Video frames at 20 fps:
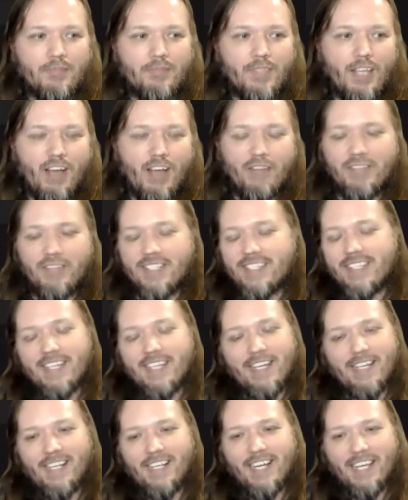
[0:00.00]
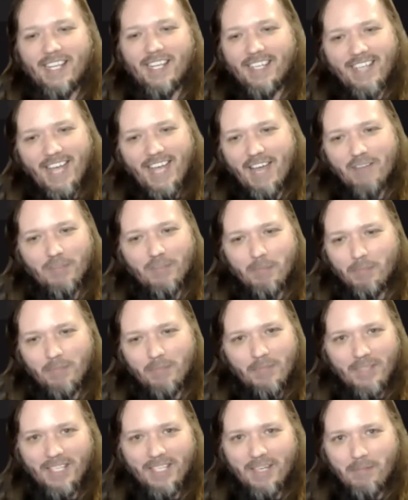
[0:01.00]
Obviously, I have
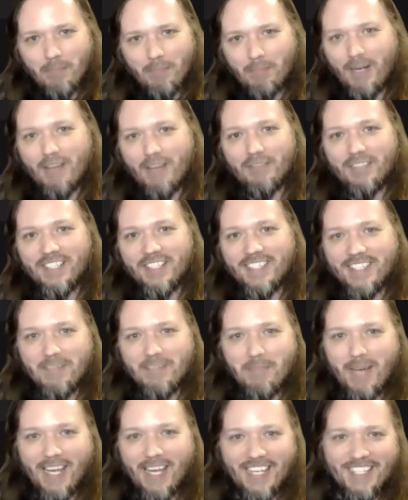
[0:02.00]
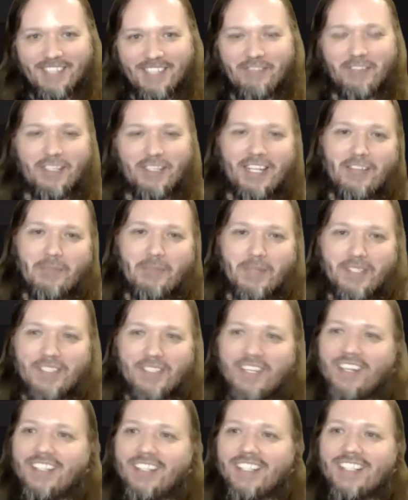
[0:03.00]
a preference and bias for
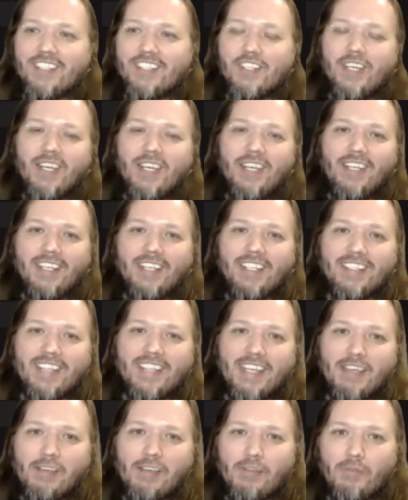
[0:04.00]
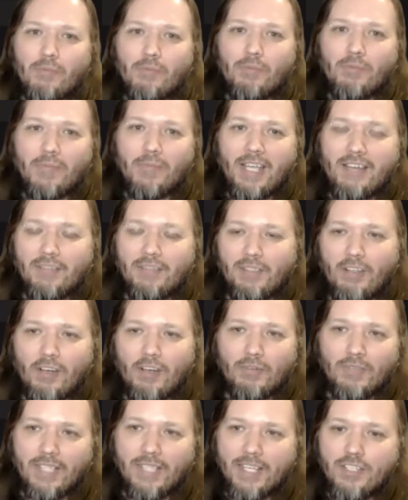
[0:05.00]
Lethbridge College because we have a
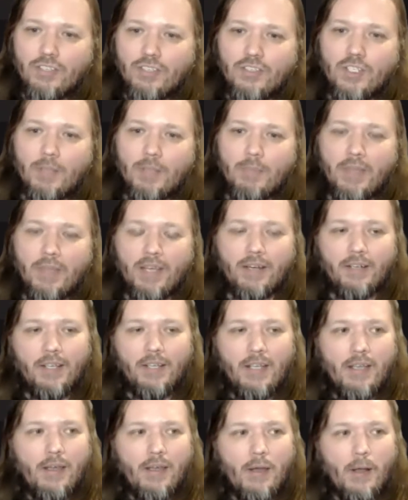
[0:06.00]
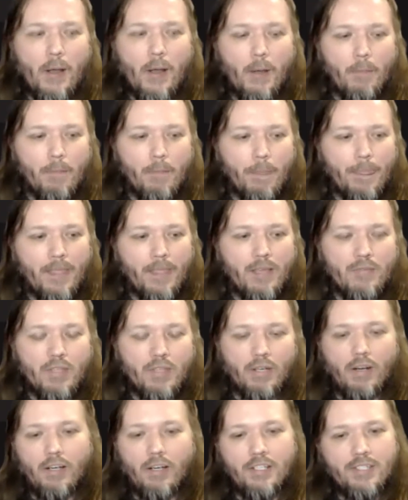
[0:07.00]
long relationship there.
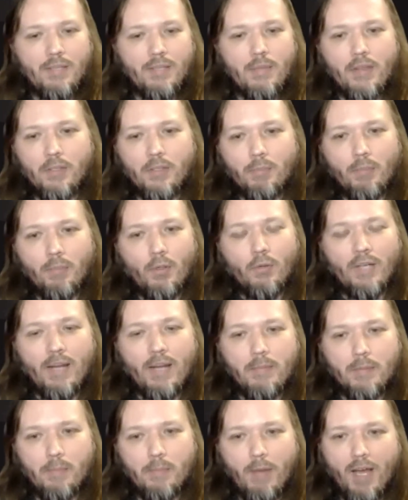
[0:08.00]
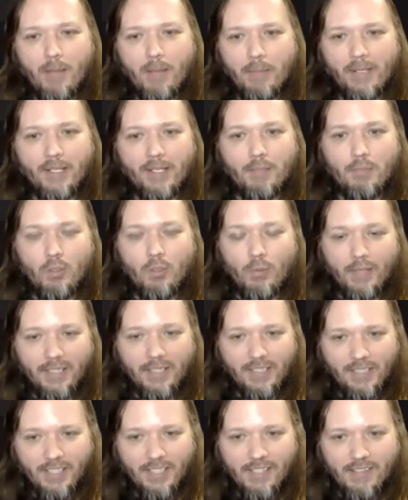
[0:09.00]
There are some other programs popping up
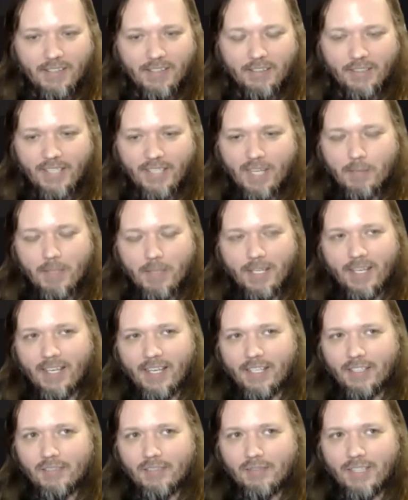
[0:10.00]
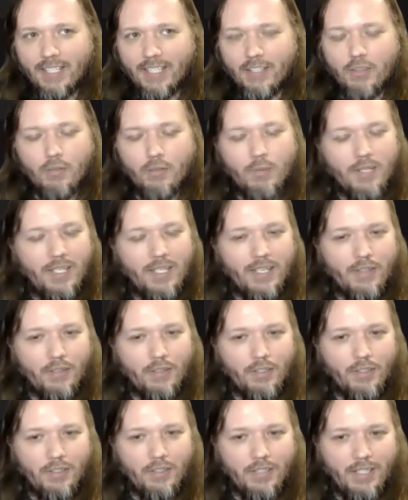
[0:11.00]
quickly that are coming out of like 3
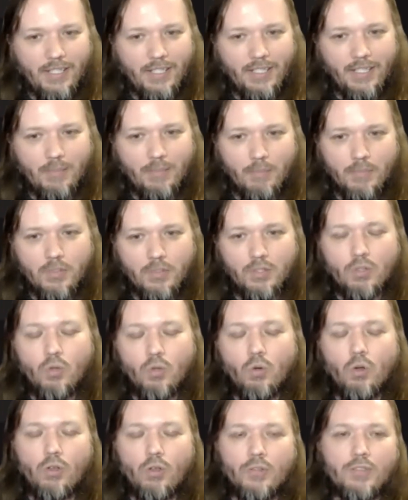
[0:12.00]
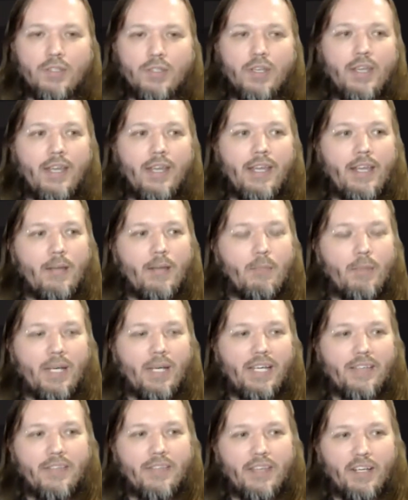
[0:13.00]
other schools,
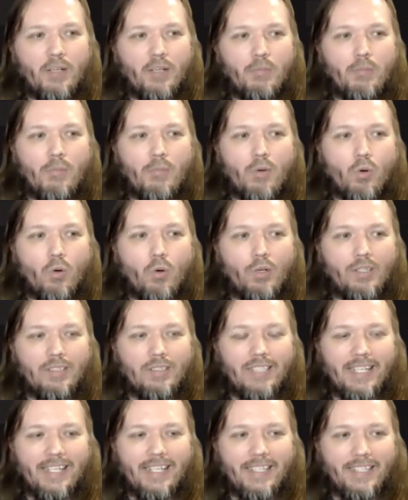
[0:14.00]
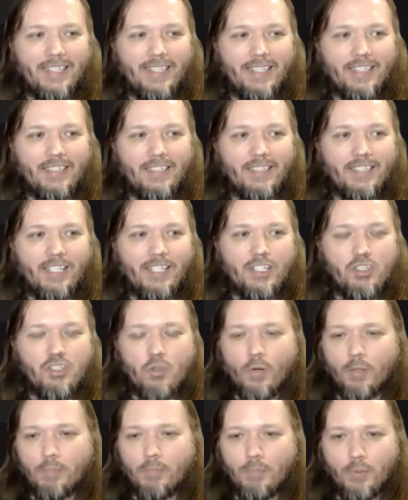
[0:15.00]
but they're more like a
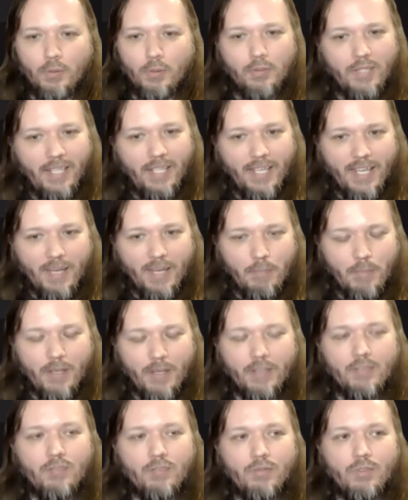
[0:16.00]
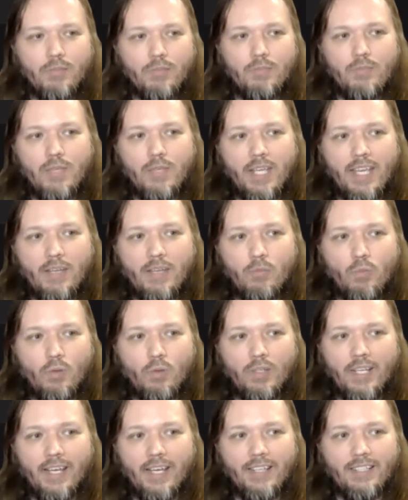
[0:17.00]
short boot camp. And
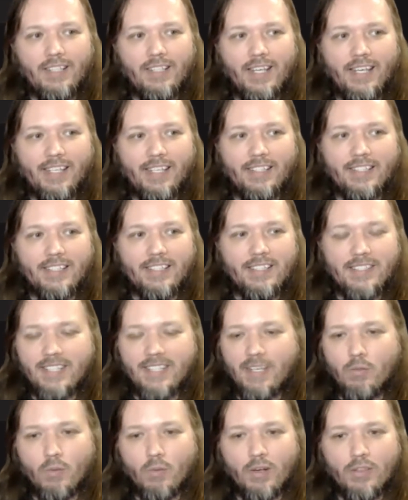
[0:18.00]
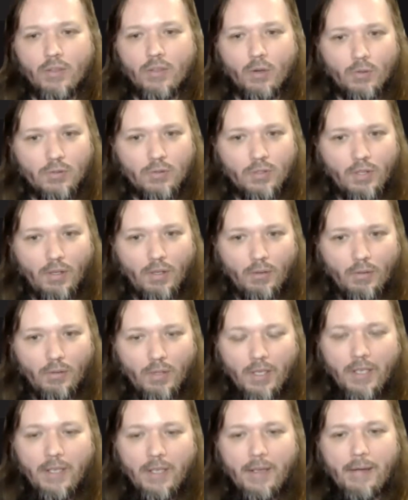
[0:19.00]
we'll kind of like see where those go.